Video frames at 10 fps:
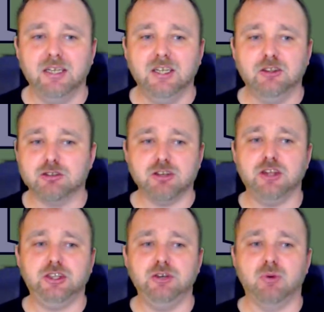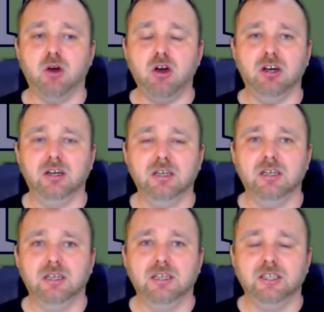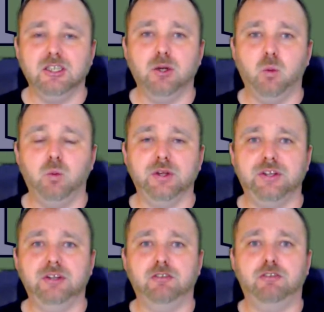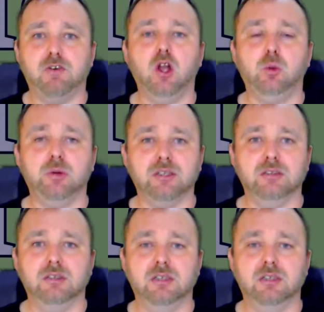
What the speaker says: There's nothing wrong, with following